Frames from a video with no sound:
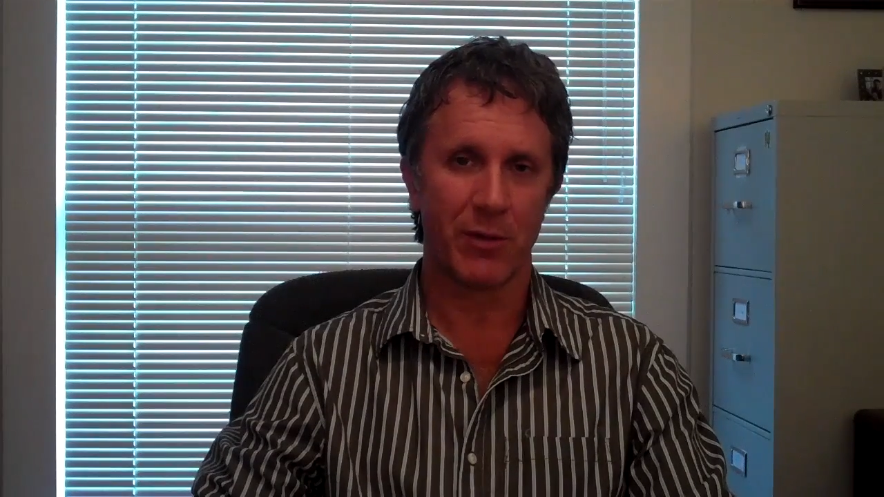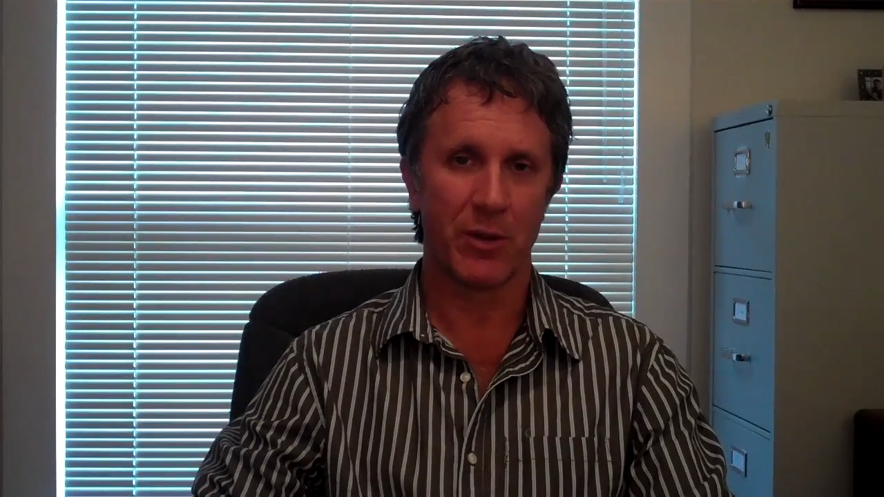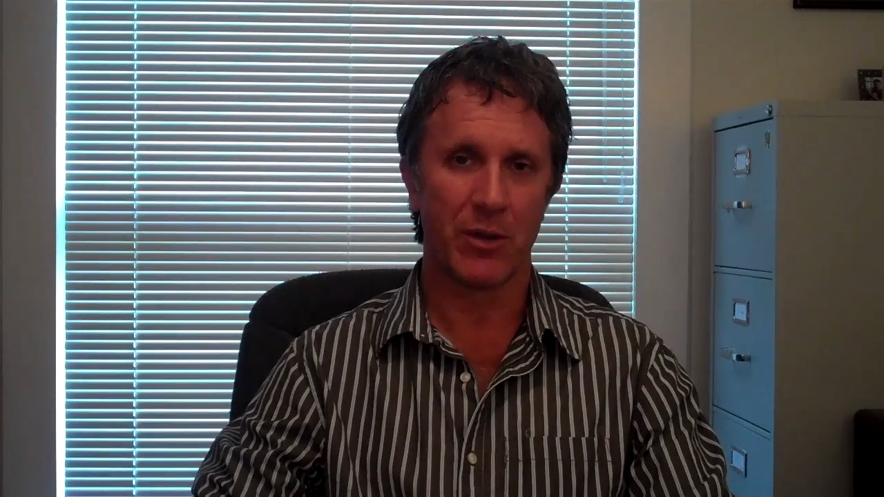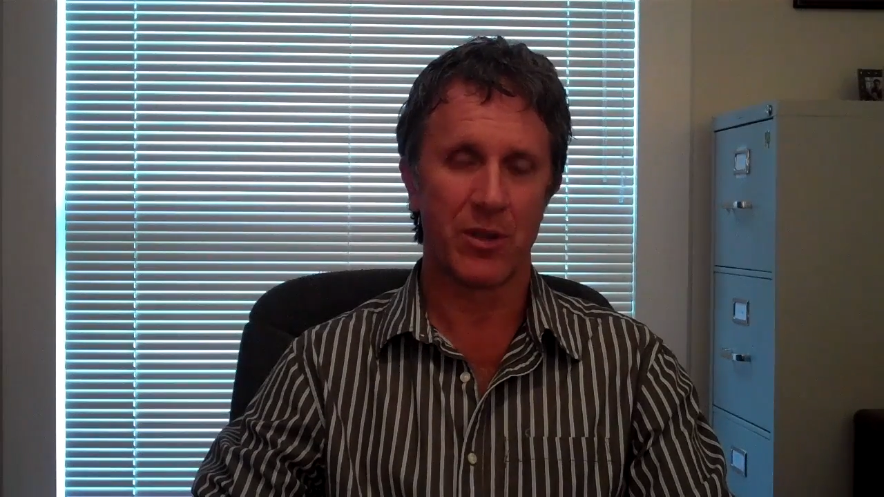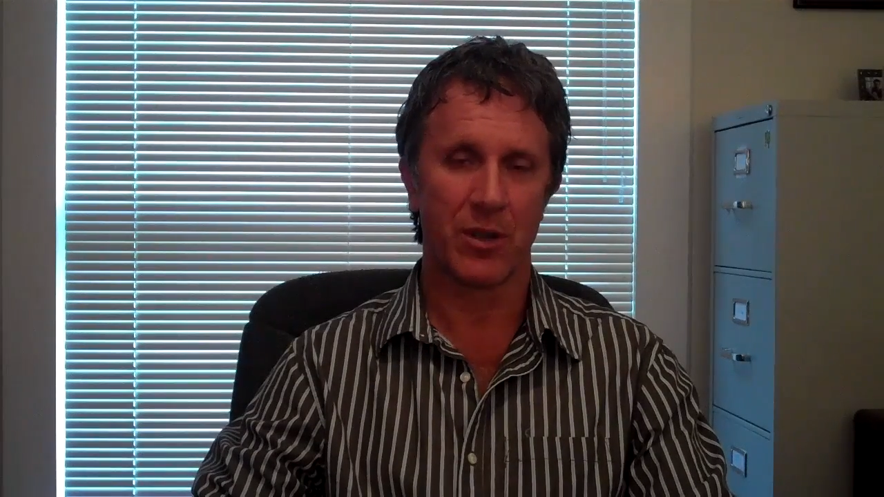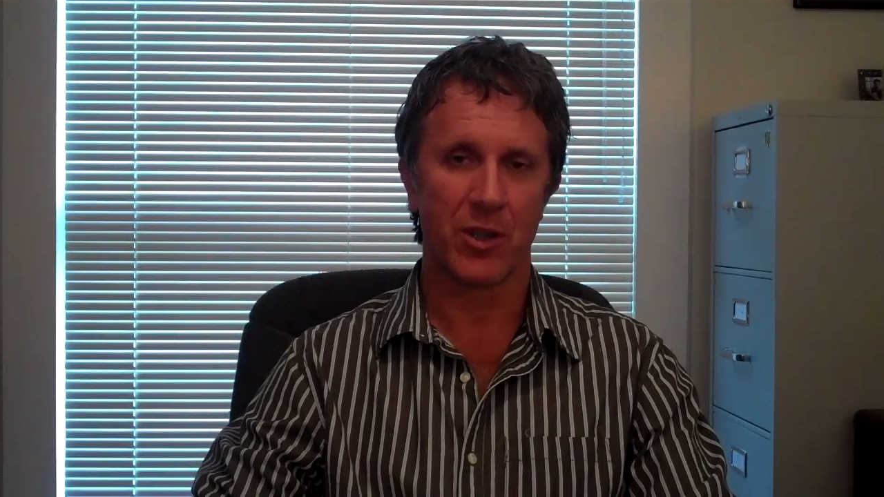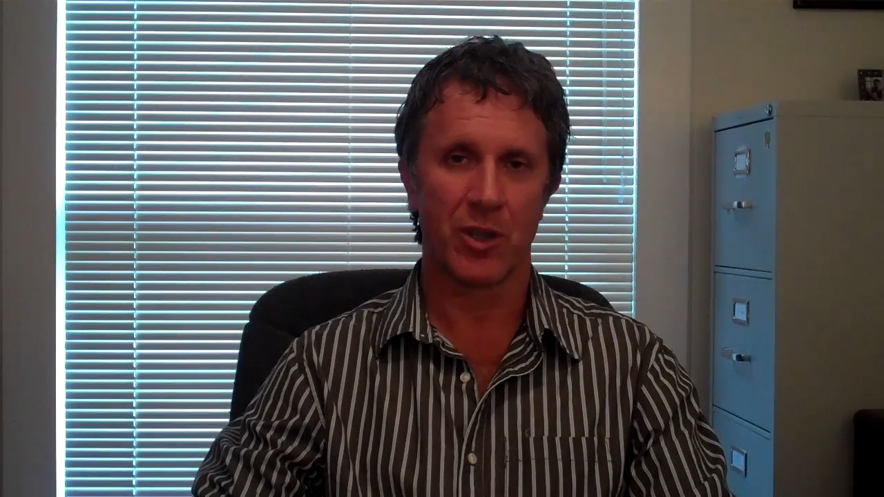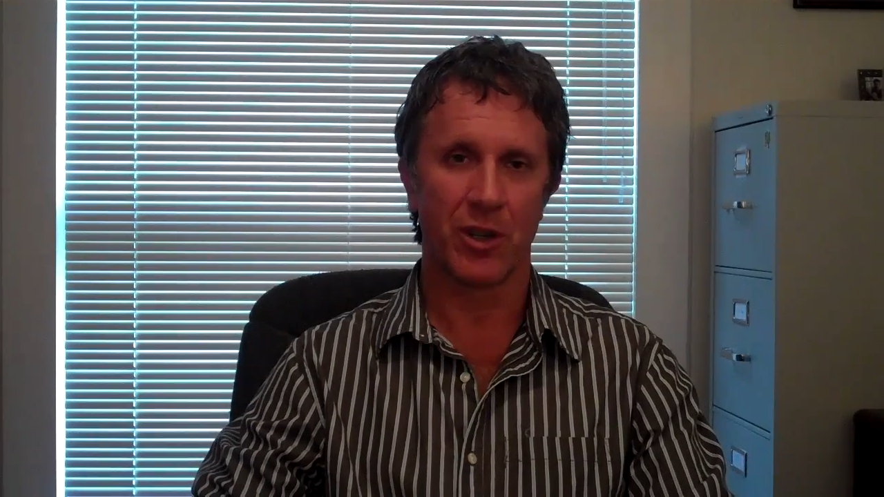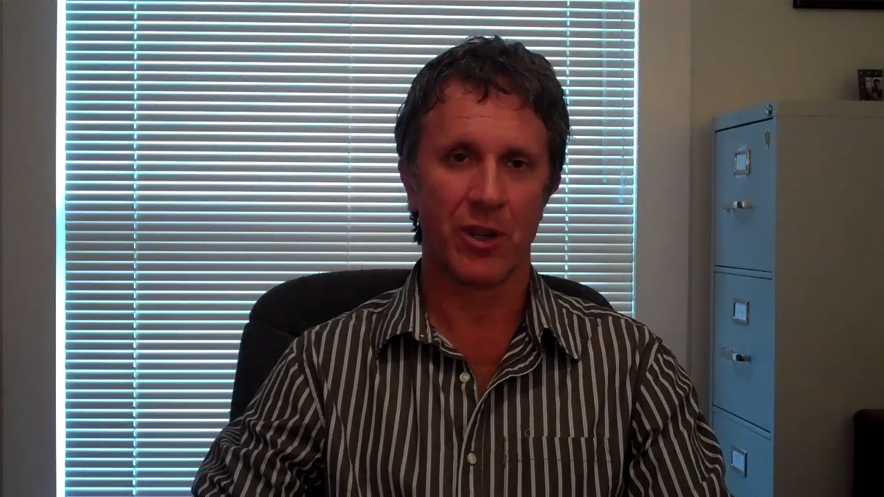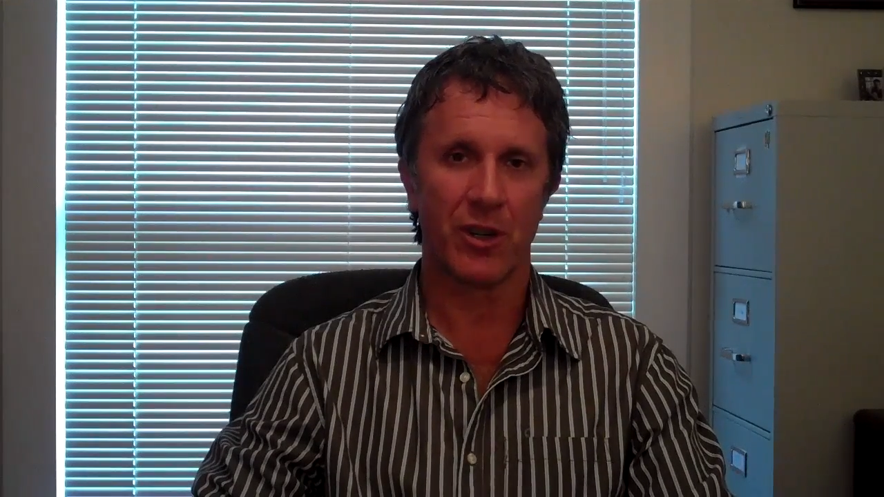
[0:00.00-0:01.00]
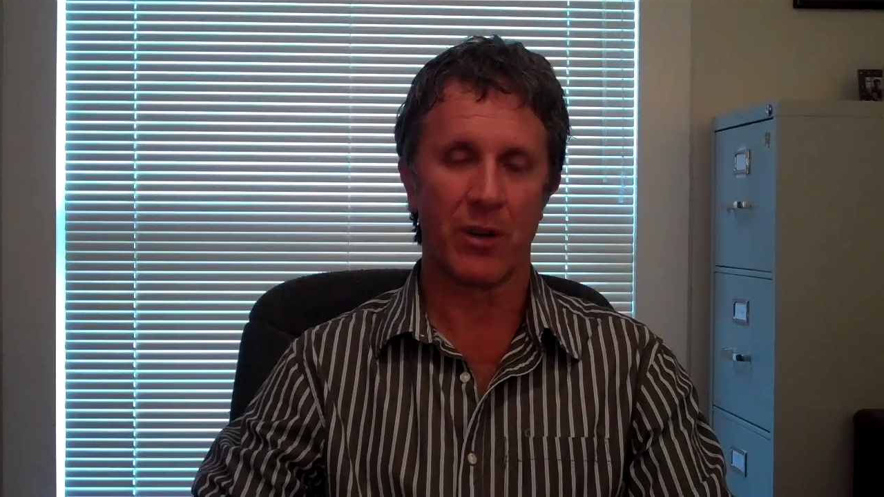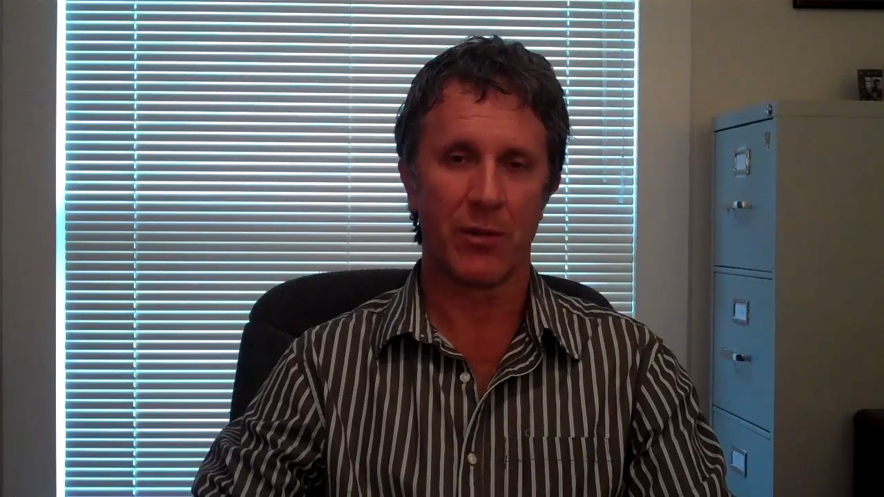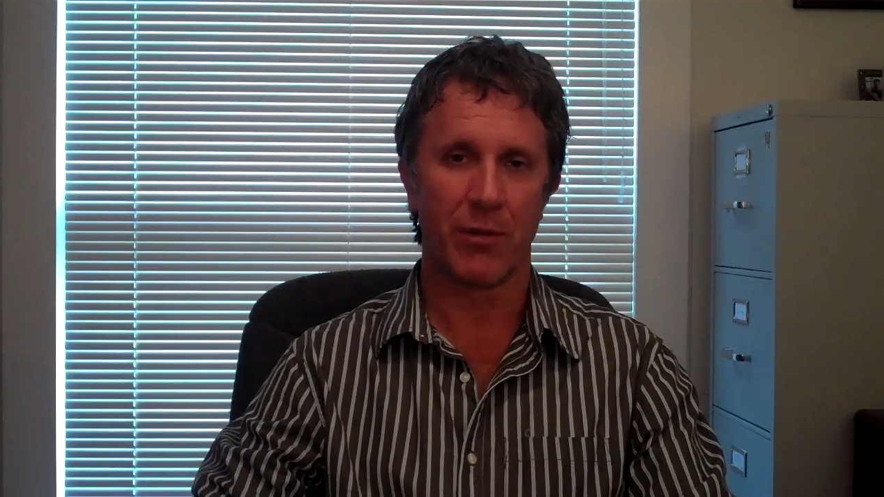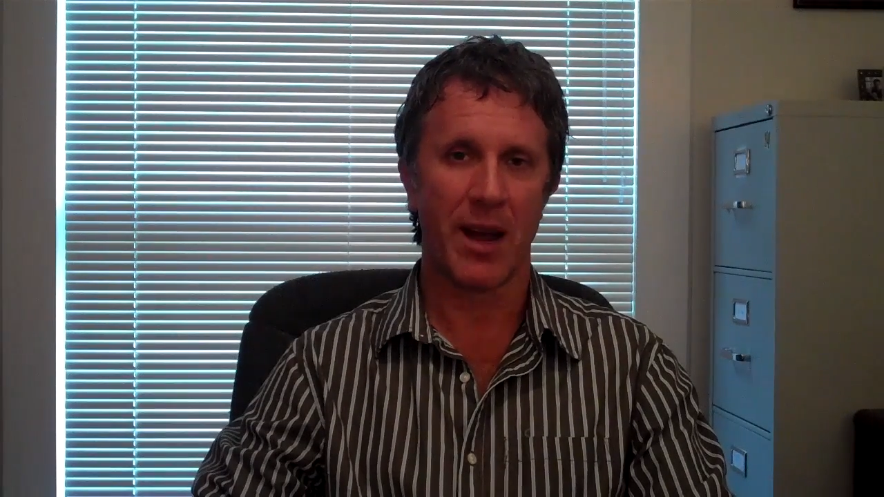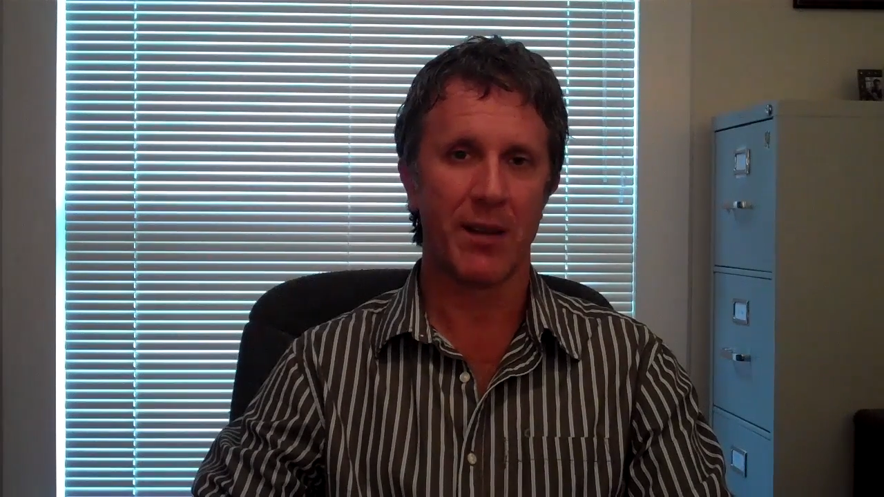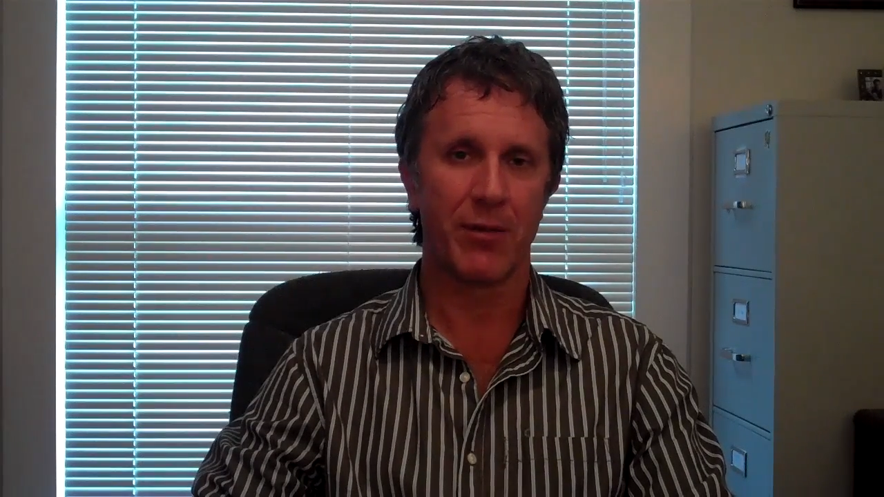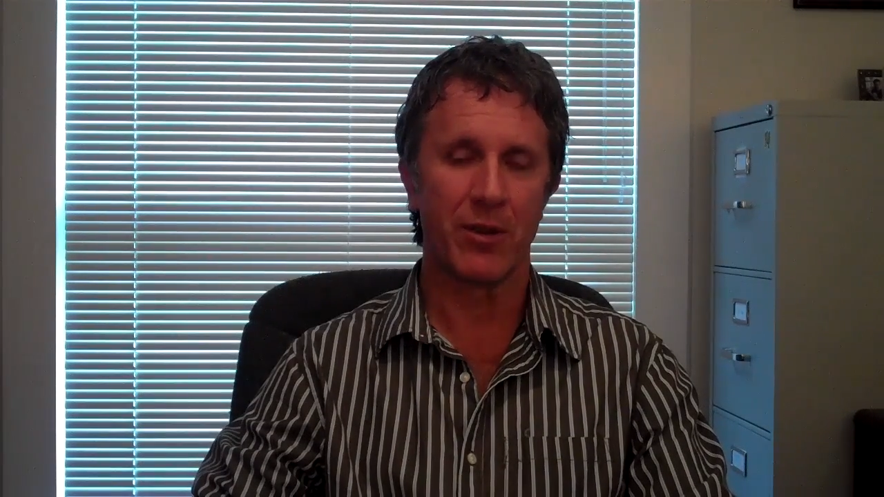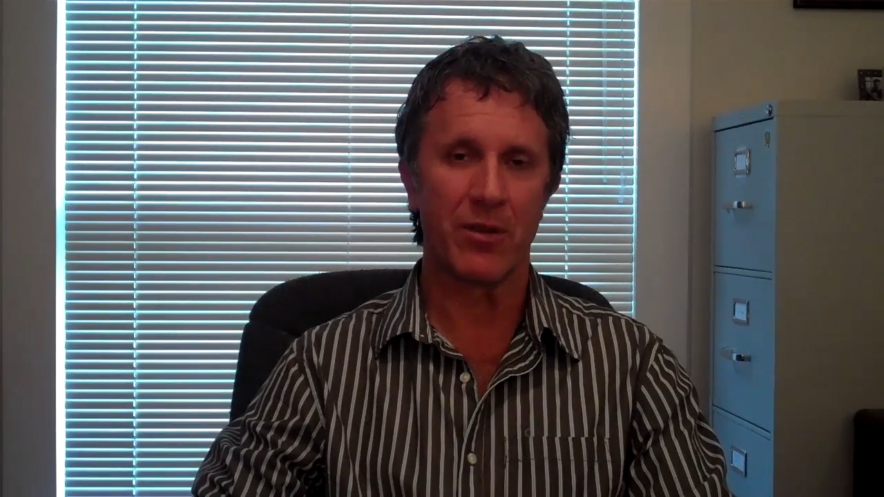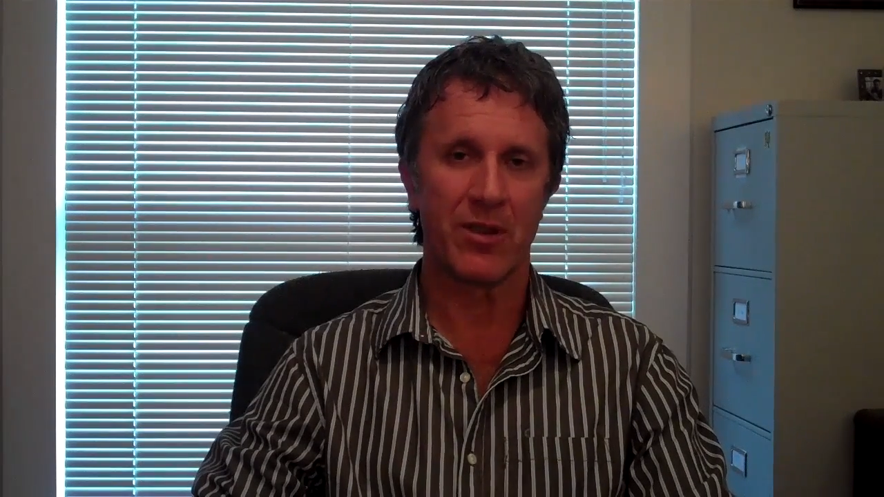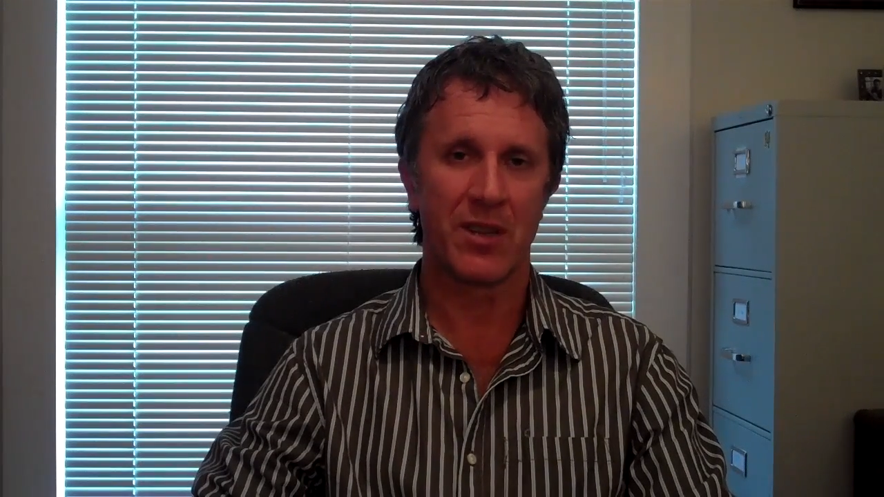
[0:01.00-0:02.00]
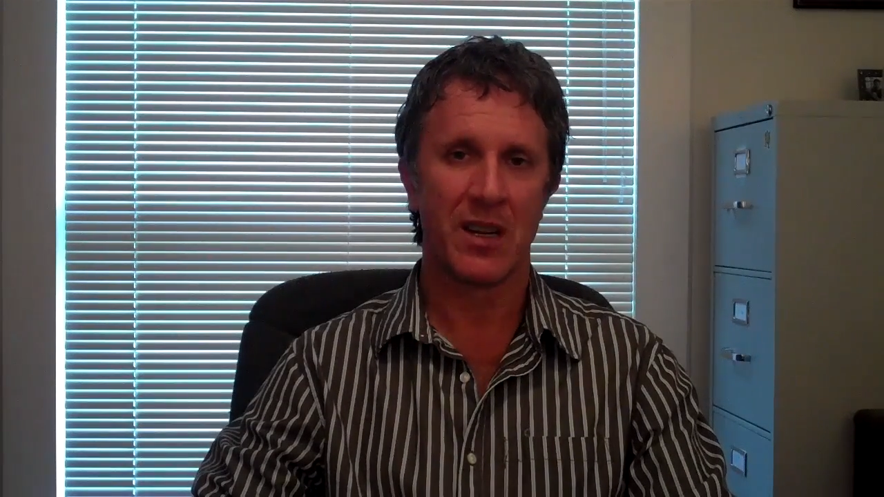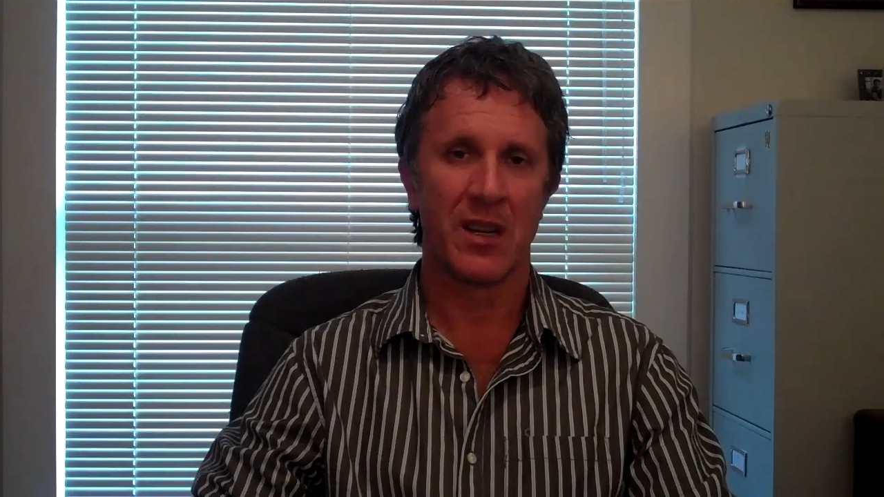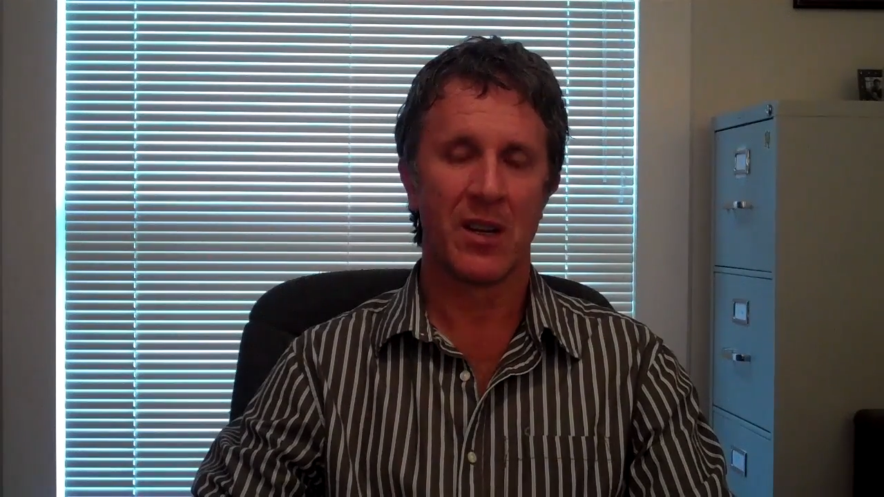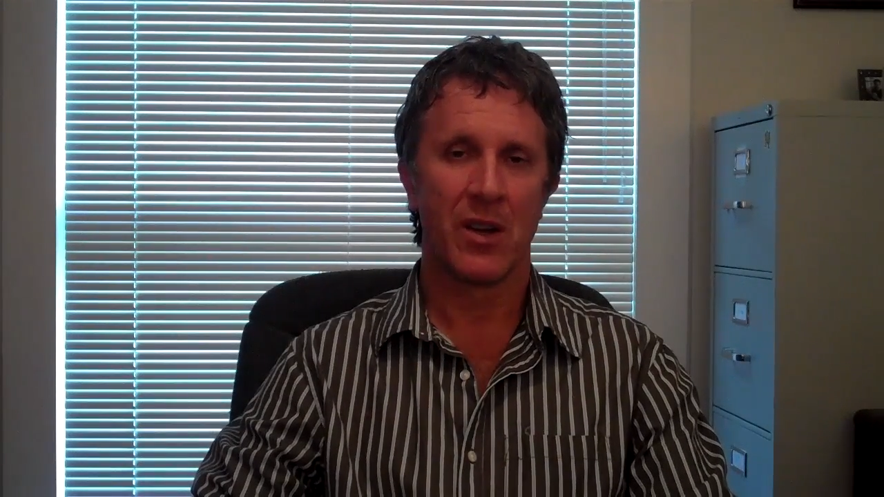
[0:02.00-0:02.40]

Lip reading: foods or sugar or fried foods